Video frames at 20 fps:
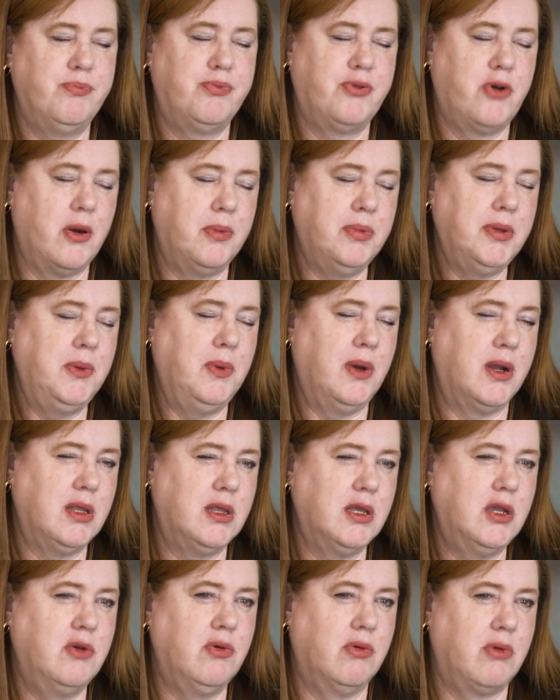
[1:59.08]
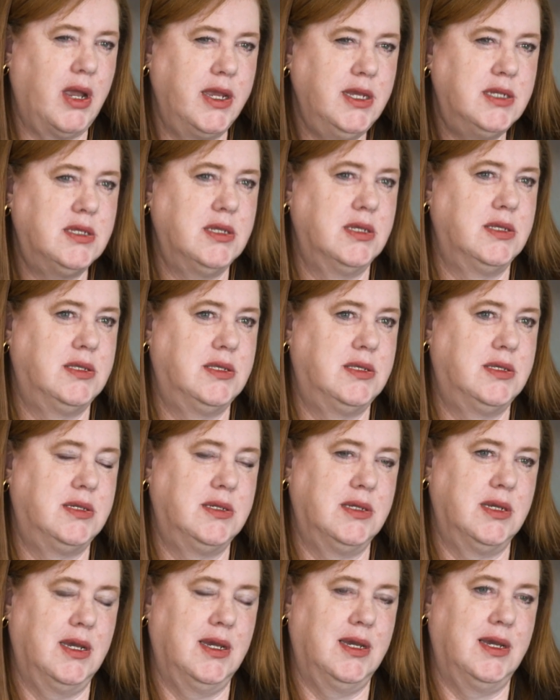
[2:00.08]
Probably one of the
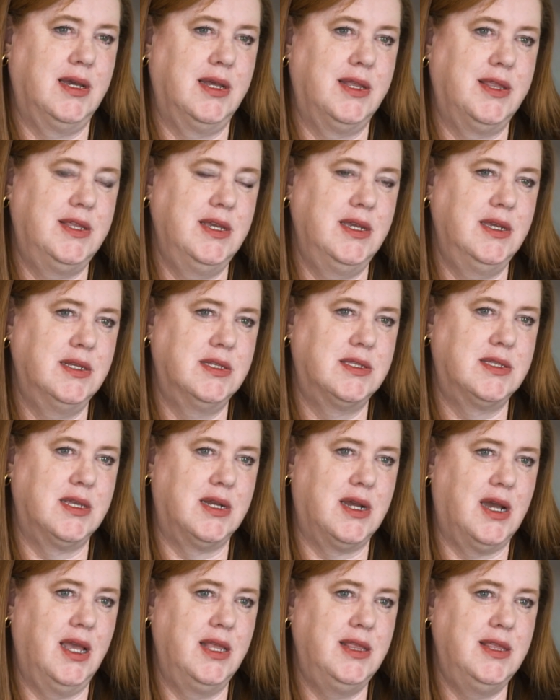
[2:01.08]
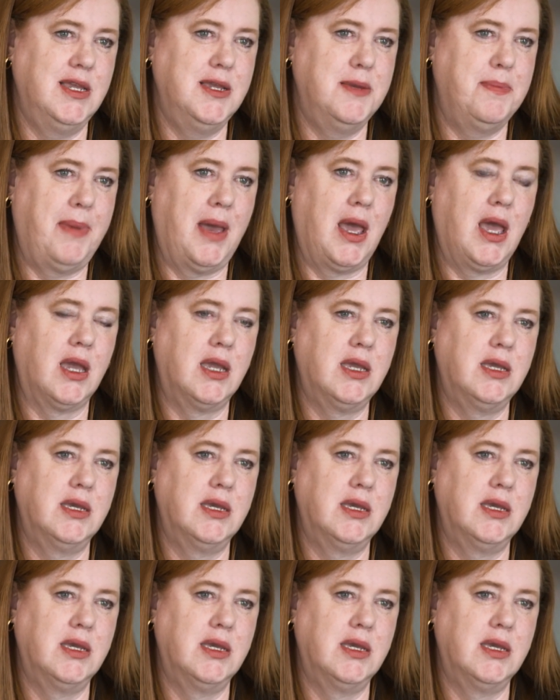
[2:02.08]
greatest things that I think back